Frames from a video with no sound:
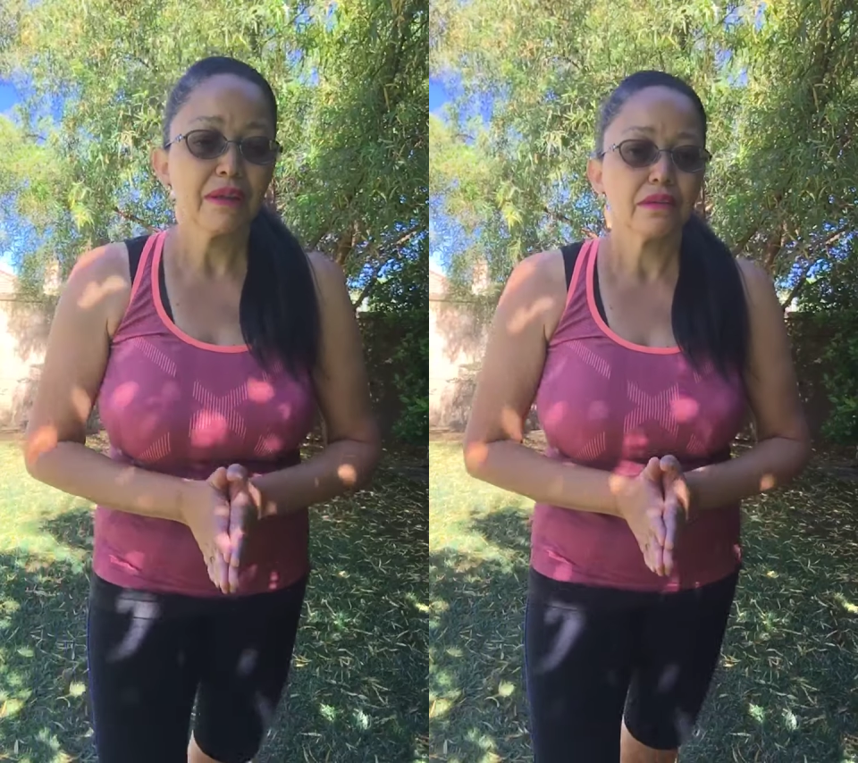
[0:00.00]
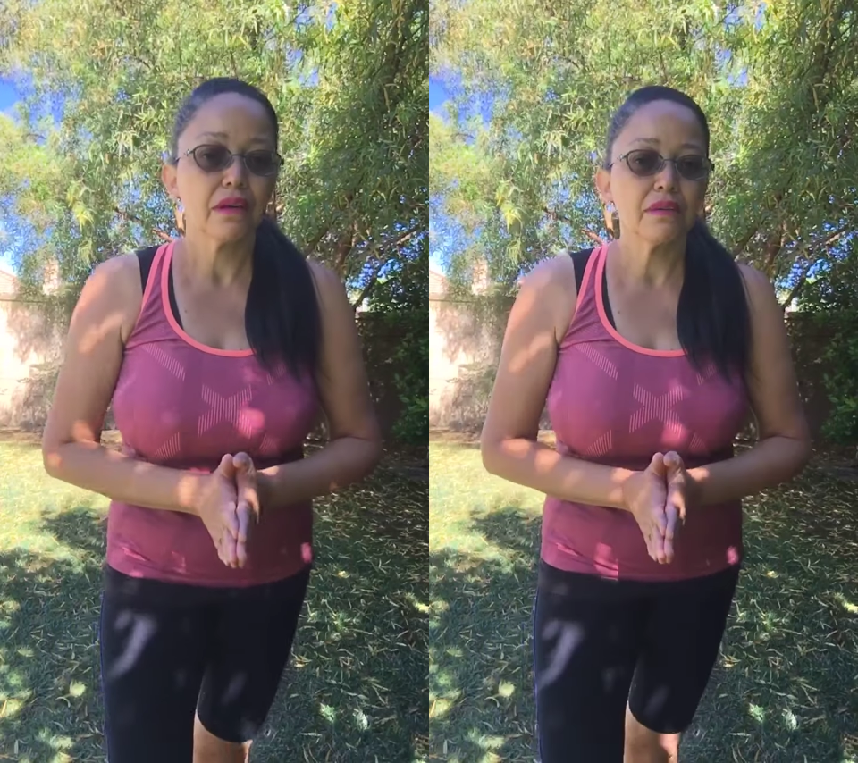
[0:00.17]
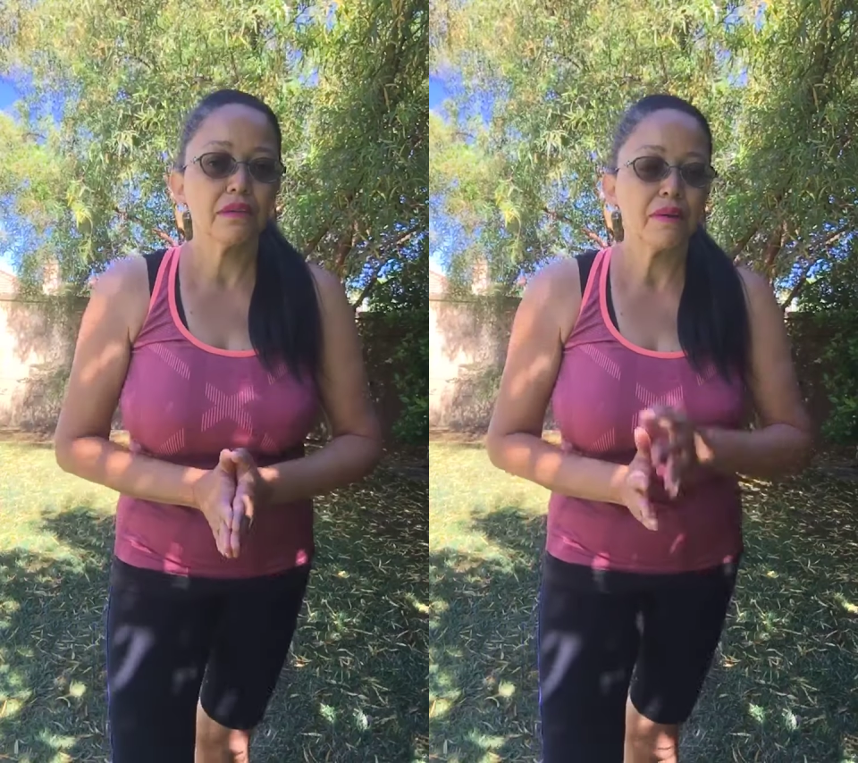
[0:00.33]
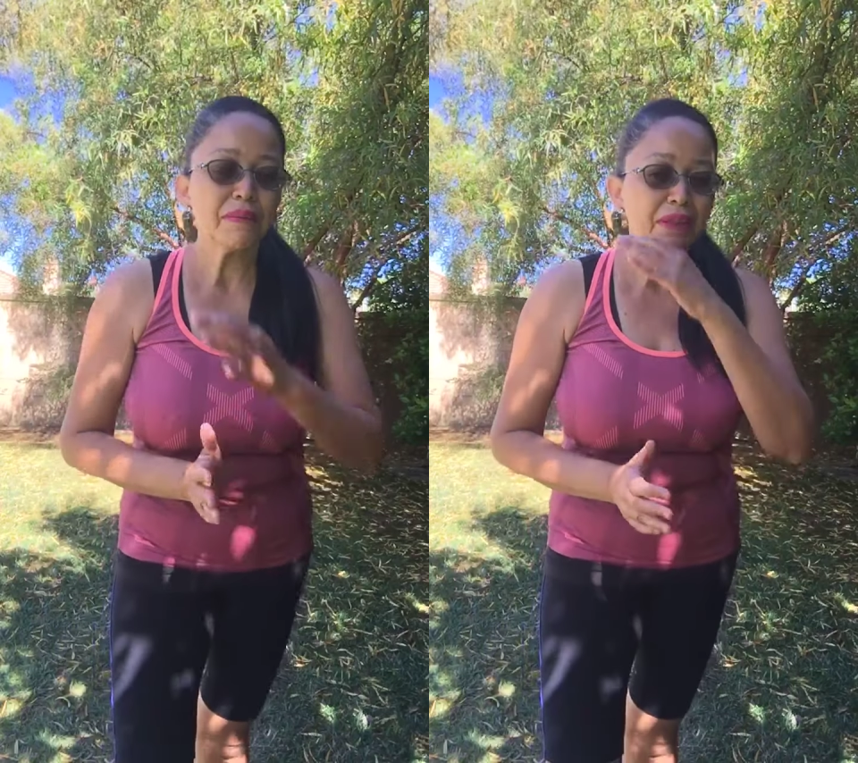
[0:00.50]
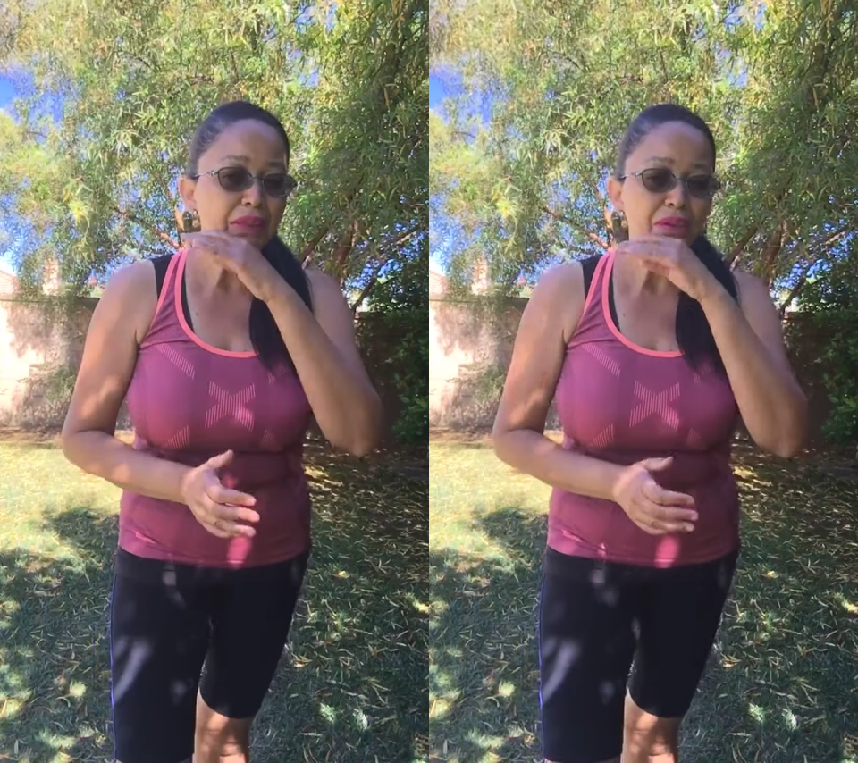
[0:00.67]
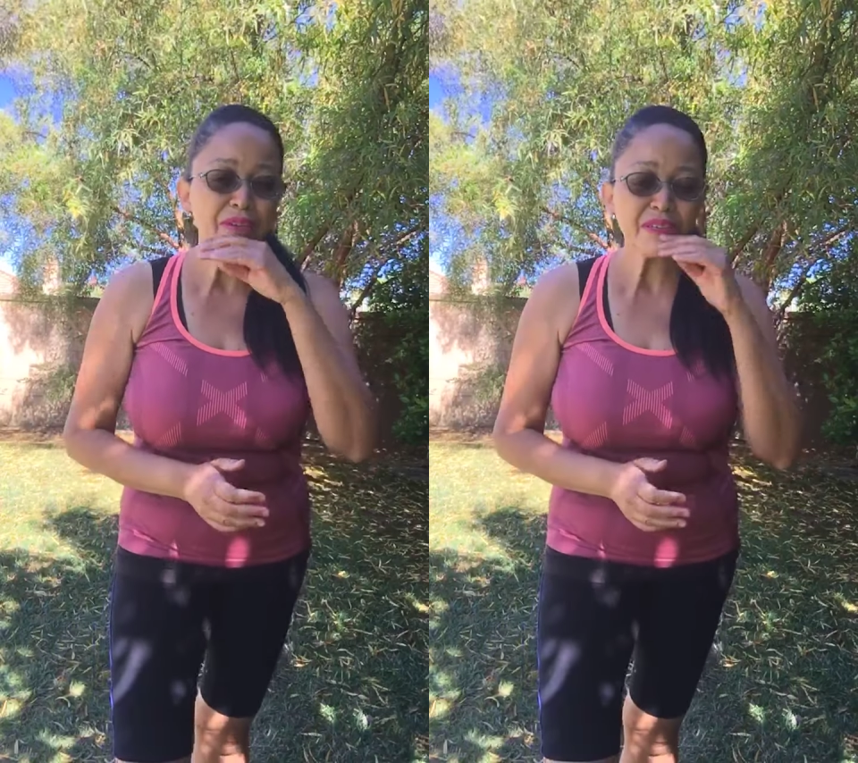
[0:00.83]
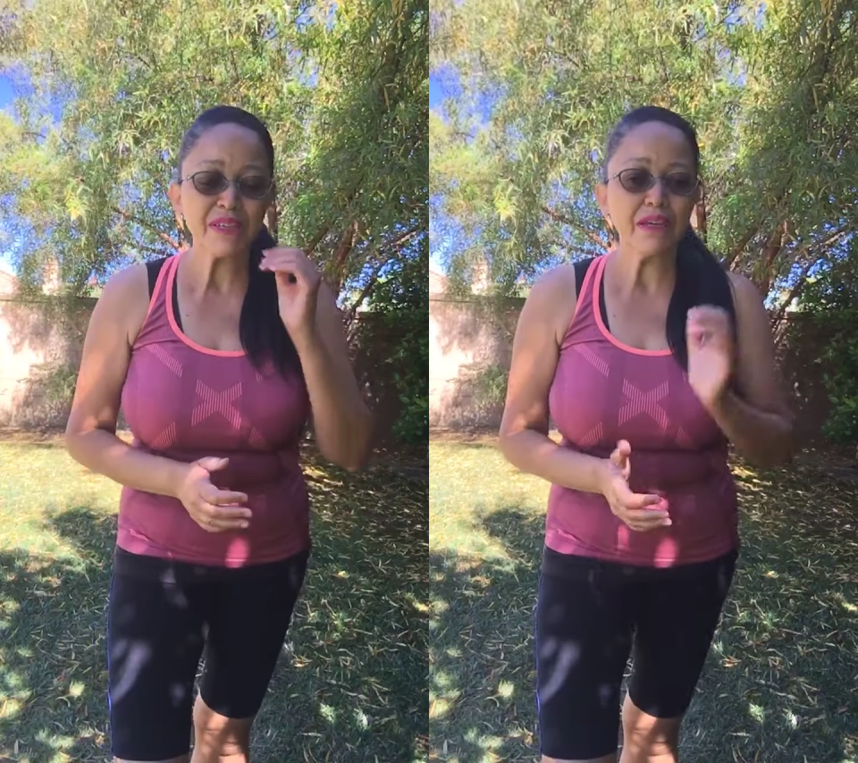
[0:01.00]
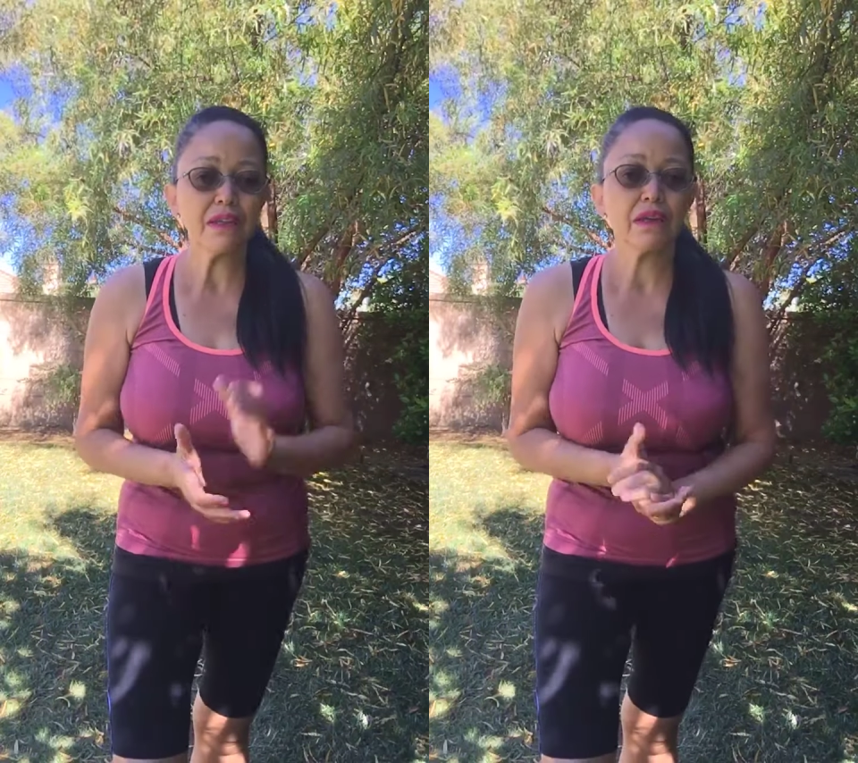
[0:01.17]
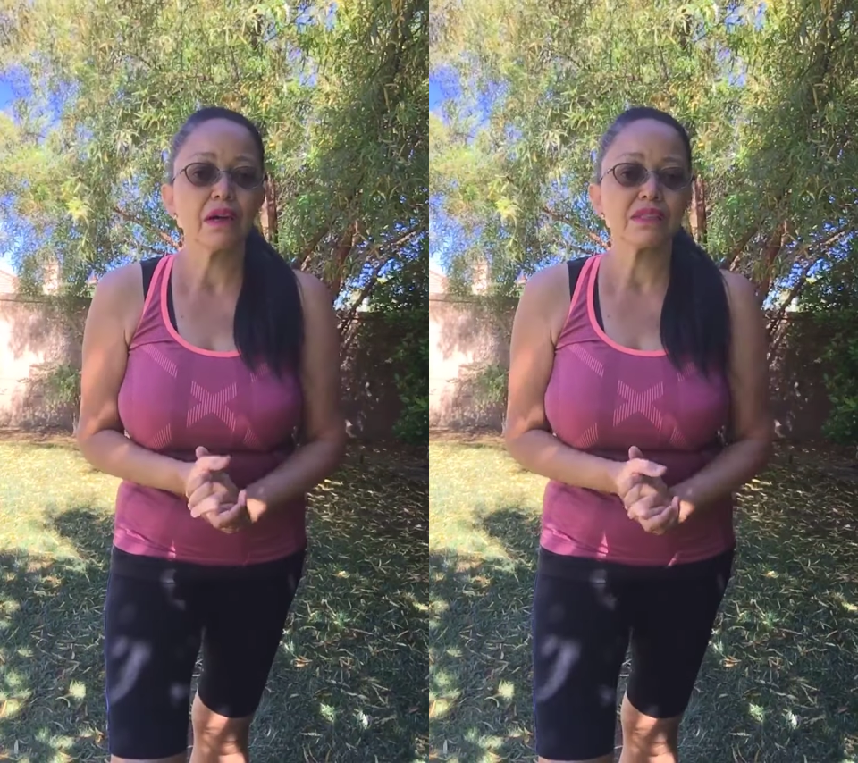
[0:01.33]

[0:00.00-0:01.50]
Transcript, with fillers: so I'm at 13